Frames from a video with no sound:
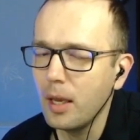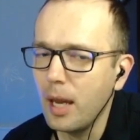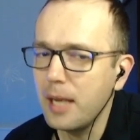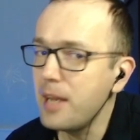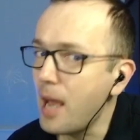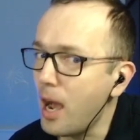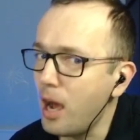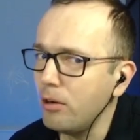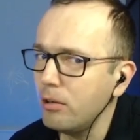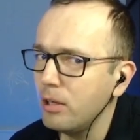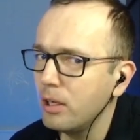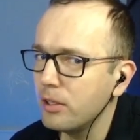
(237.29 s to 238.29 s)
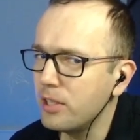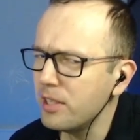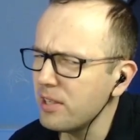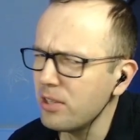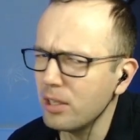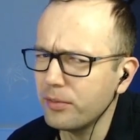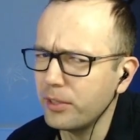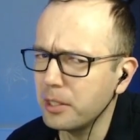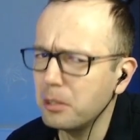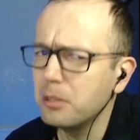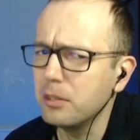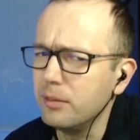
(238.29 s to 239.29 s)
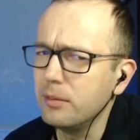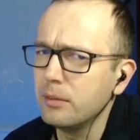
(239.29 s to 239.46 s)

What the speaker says: And now, this is not very good.